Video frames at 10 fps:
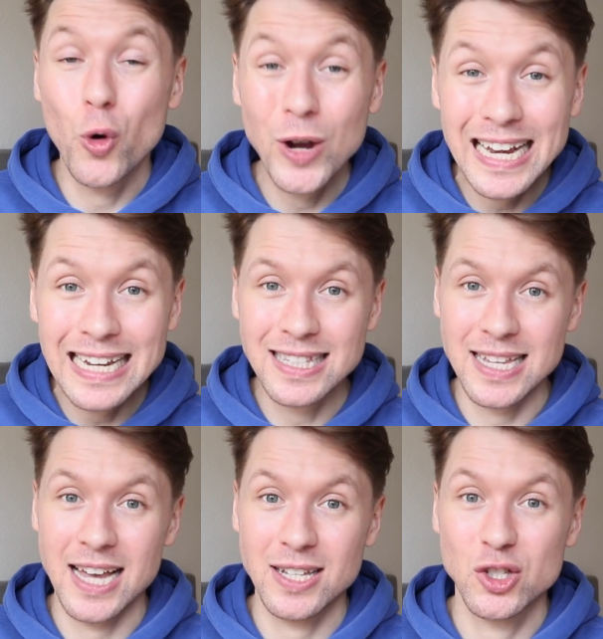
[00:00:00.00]
oily
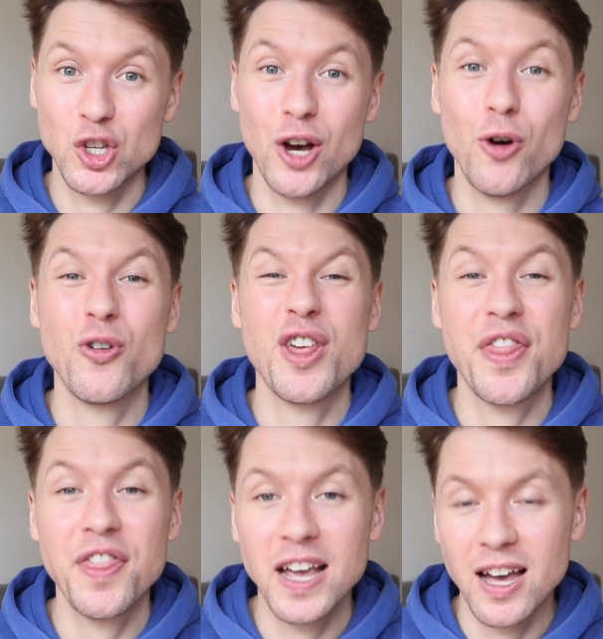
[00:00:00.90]
texture or a
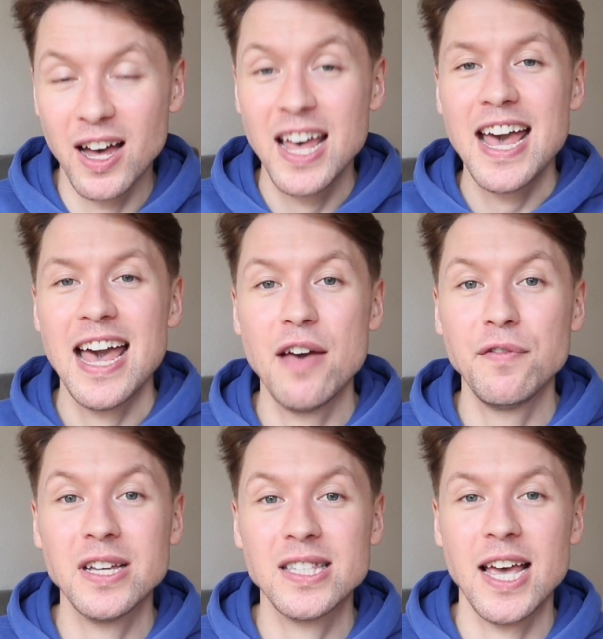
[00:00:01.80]
thicker,
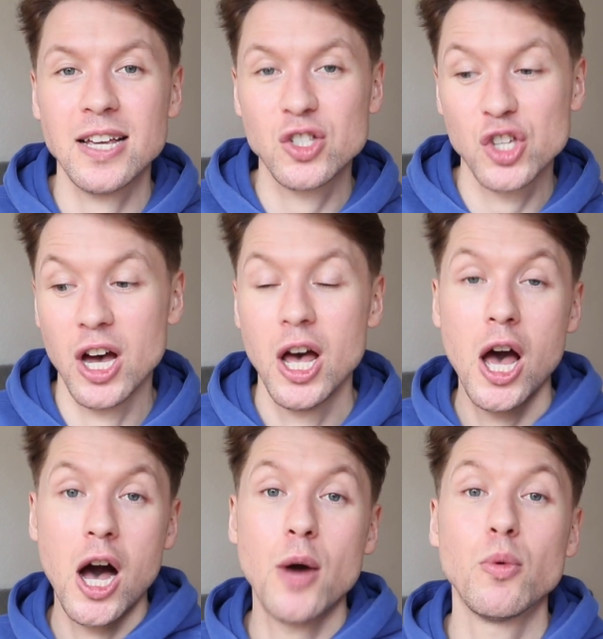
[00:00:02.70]
heavier texture, I